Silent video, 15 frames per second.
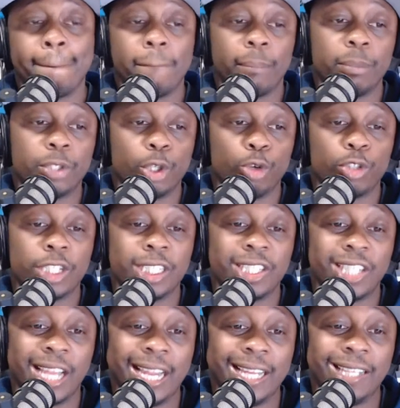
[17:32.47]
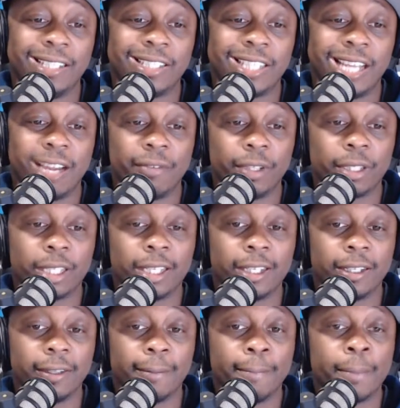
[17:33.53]
So to change
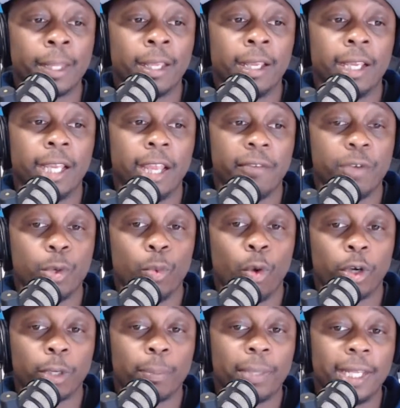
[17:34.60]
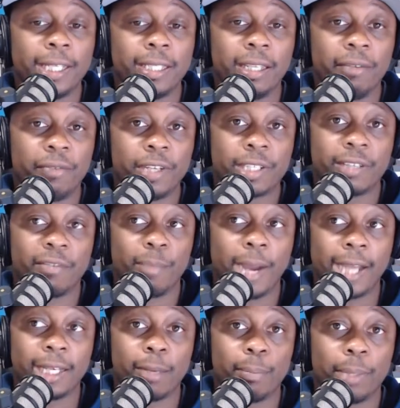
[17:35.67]
everything, if you want to play
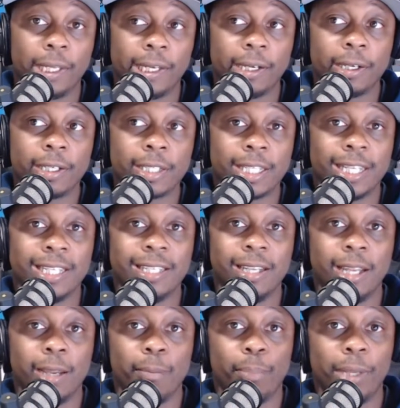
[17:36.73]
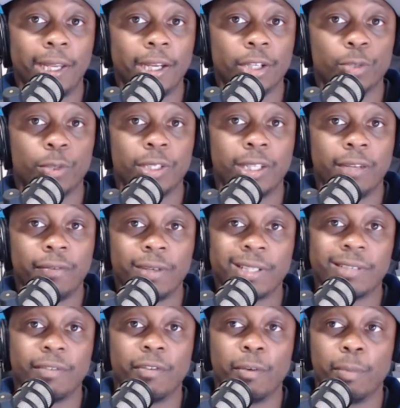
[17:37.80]
defensive-minded players and players with
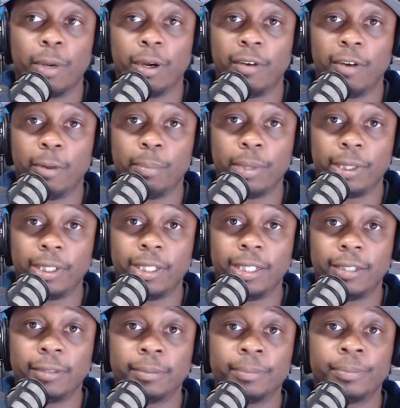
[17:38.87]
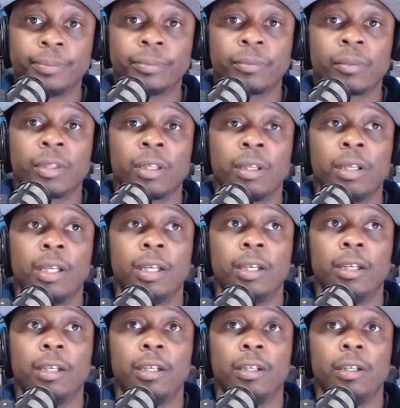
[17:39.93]
defensive ability,
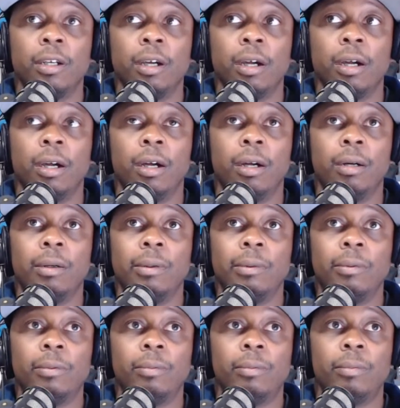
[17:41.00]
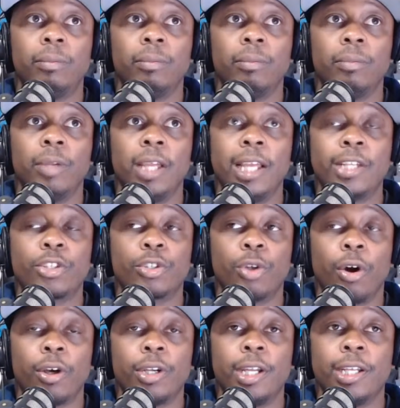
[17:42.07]
it
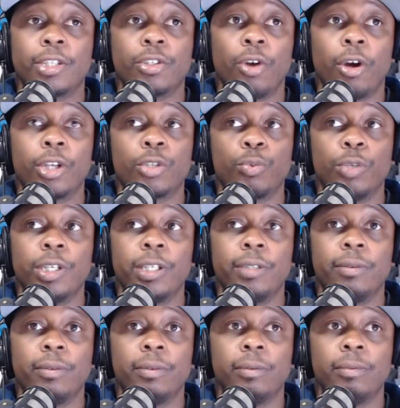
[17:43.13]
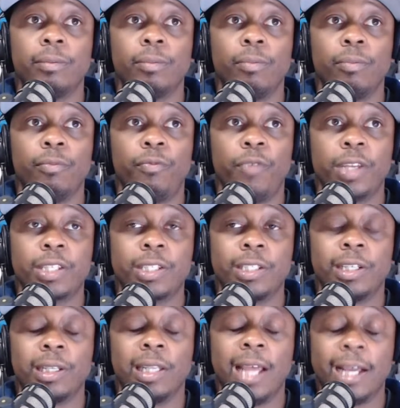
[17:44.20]
starts with fixing
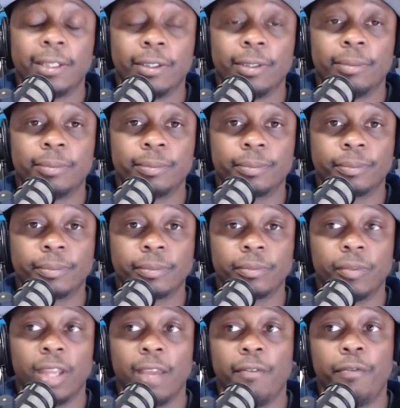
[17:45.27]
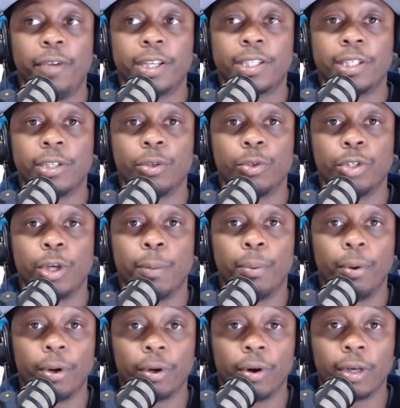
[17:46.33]
your lineup and fixing who your
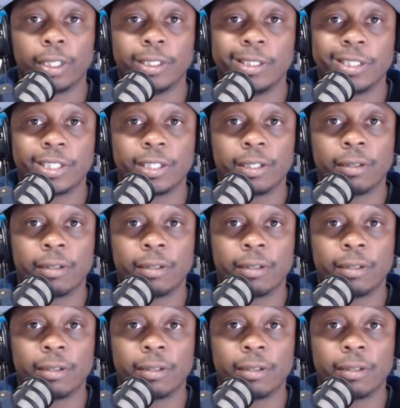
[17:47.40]
point guard is.